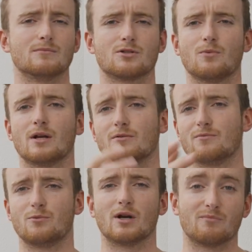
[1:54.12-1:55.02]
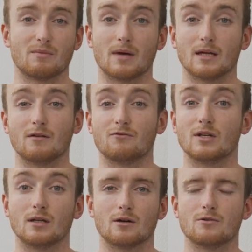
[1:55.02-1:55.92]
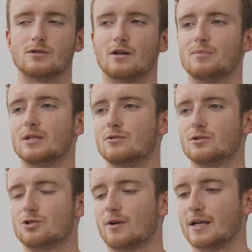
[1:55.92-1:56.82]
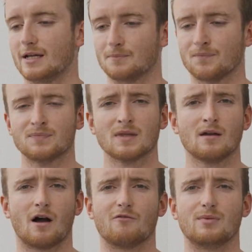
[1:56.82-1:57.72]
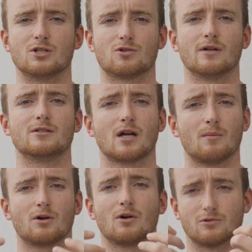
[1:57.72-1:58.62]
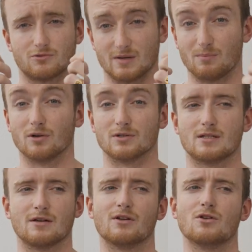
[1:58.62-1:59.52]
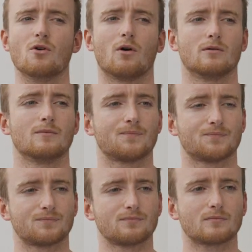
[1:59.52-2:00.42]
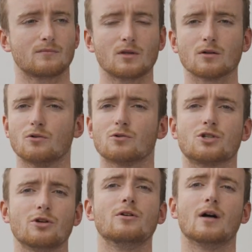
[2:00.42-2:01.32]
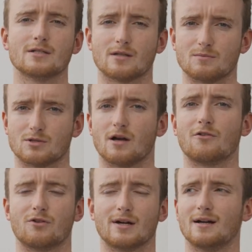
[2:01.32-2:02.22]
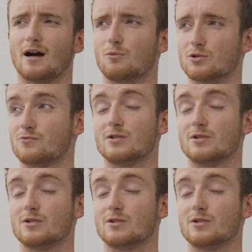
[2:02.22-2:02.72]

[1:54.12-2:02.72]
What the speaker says: So when I've been making videos and I've been doing training, I've been trying to come across really positive and not show you guys that I'm suffering. I was